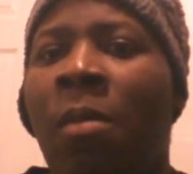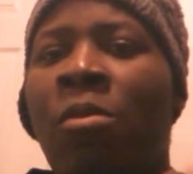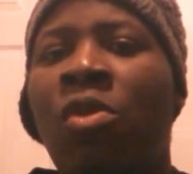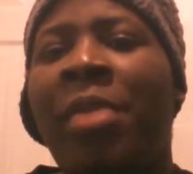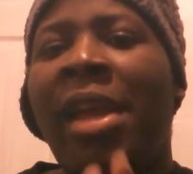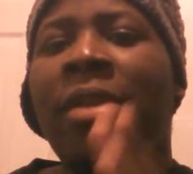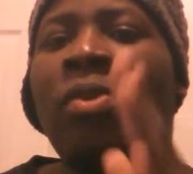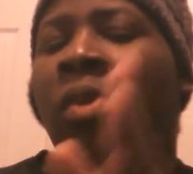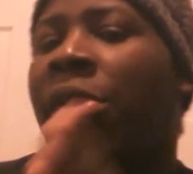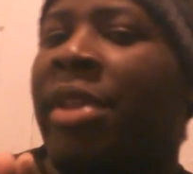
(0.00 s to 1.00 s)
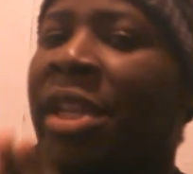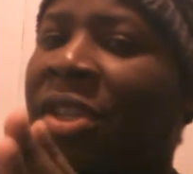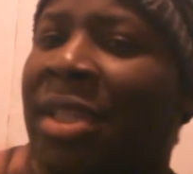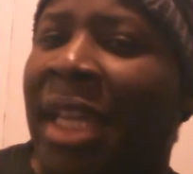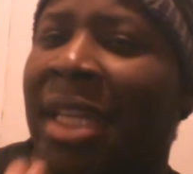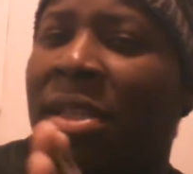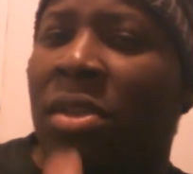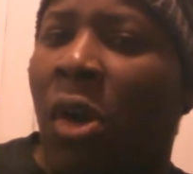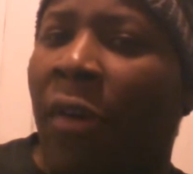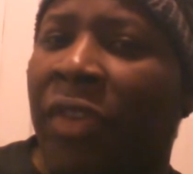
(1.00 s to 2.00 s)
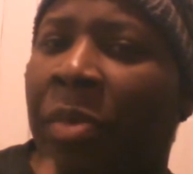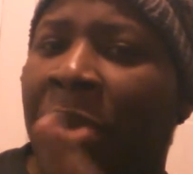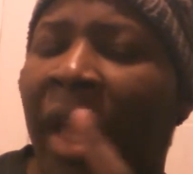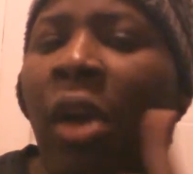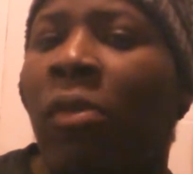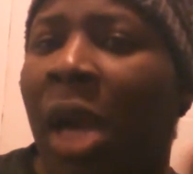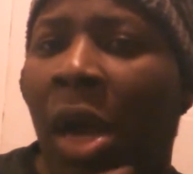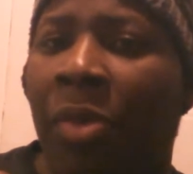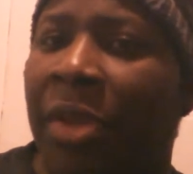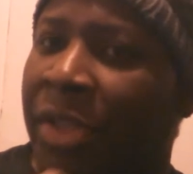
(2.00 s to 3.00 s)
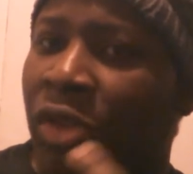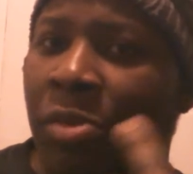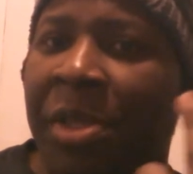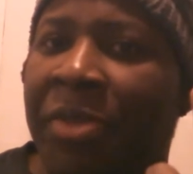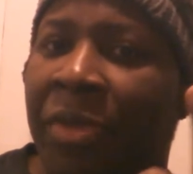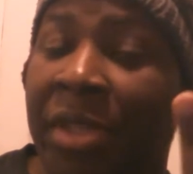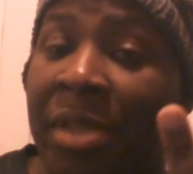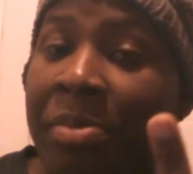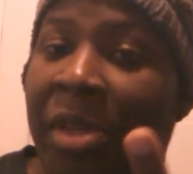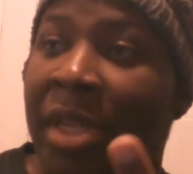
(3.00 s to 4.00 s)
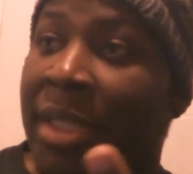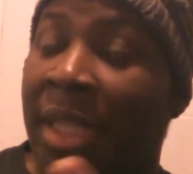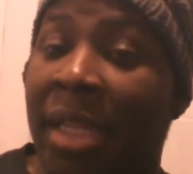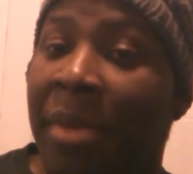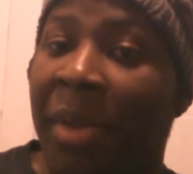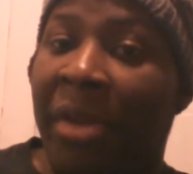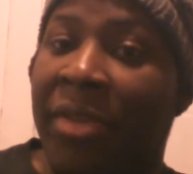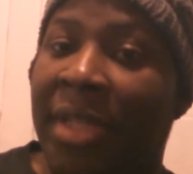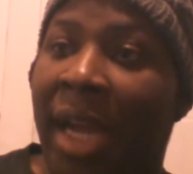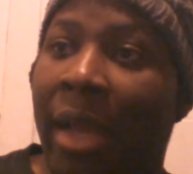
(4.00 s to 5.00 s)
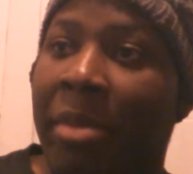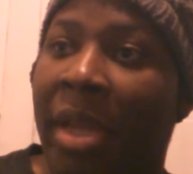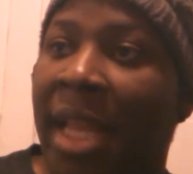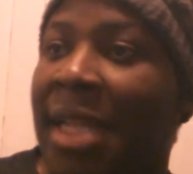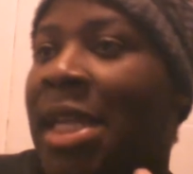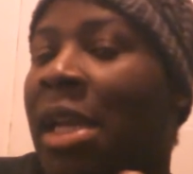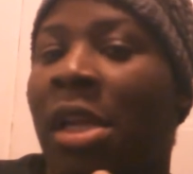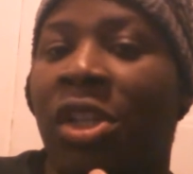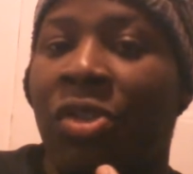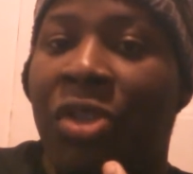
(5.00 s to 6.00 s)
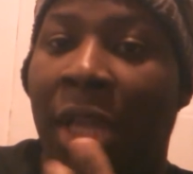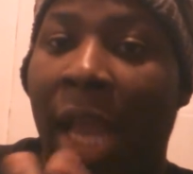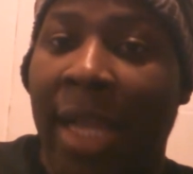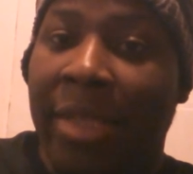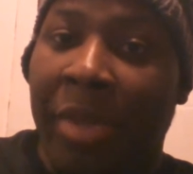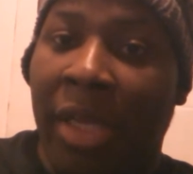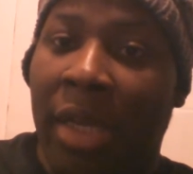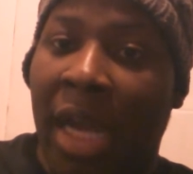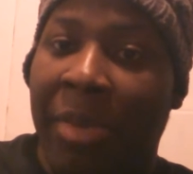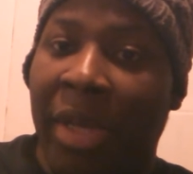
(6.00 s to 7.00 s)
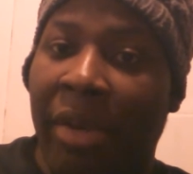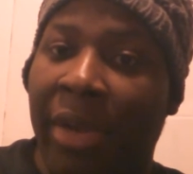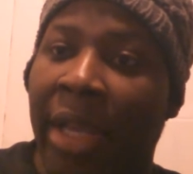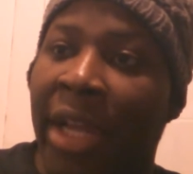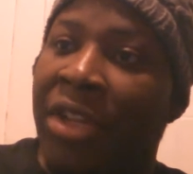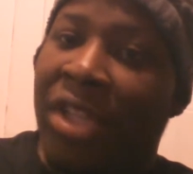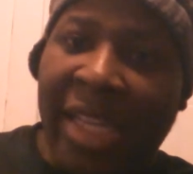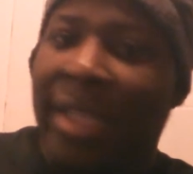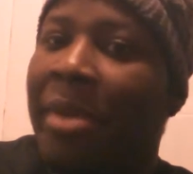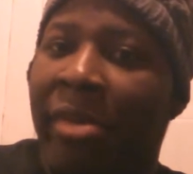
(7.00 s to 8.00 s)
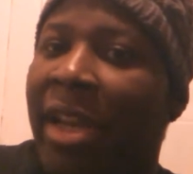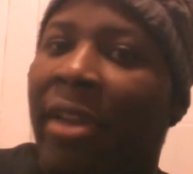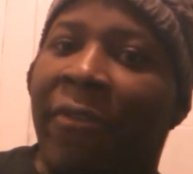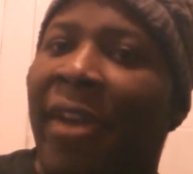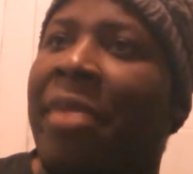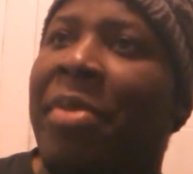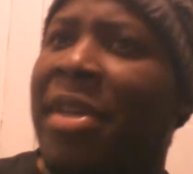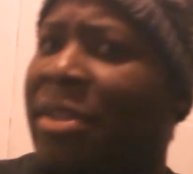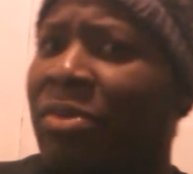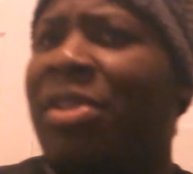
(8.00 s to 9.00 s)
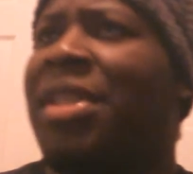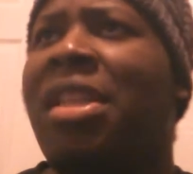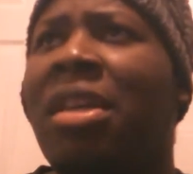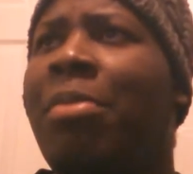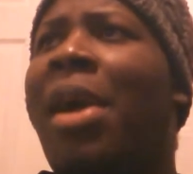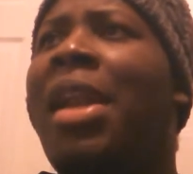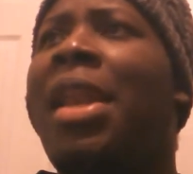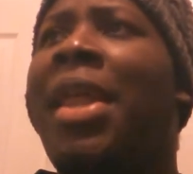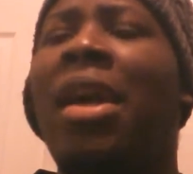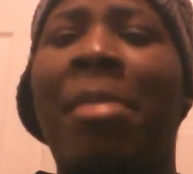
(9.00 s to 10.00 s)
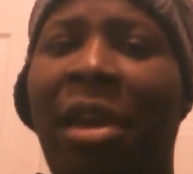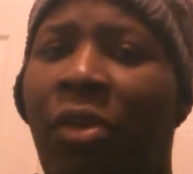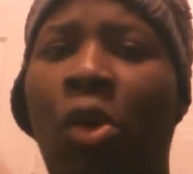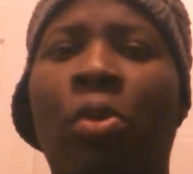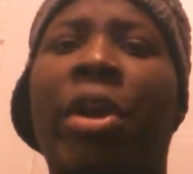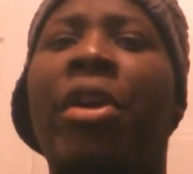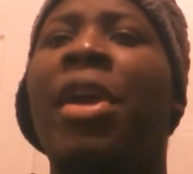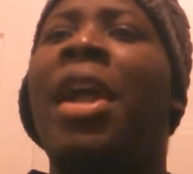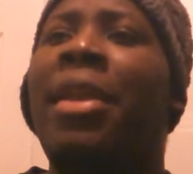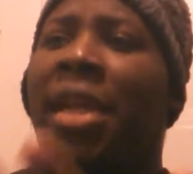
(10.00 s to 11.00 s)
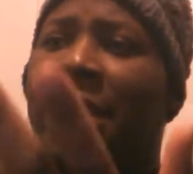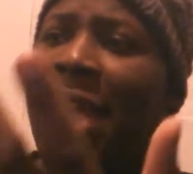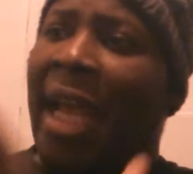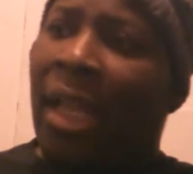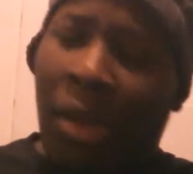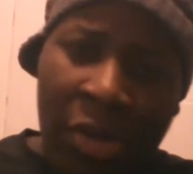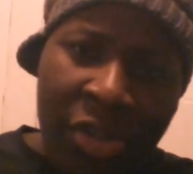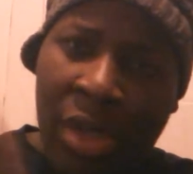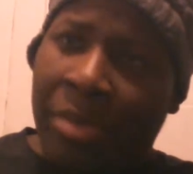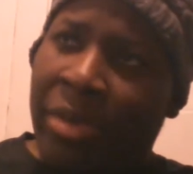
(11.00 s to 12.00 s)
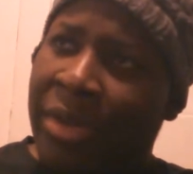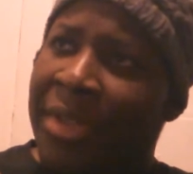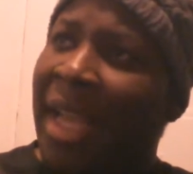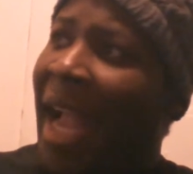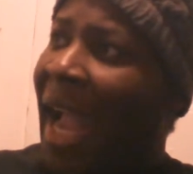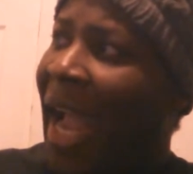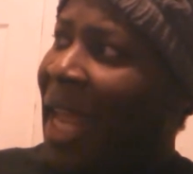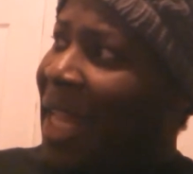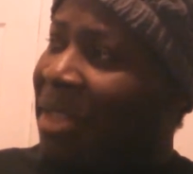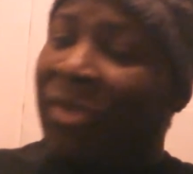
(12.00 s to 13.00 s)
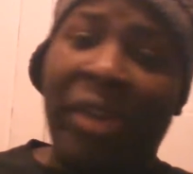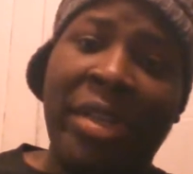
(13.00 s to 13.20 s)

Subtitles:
Mume is worried that she's getting soft being around these humans for this extended period of time. And that's not a luxury she has being a Kabaneri. She has to be ready to fight because as we've seen the Kabaneri, they come out of nowhere, they attack in large numbers, and it's very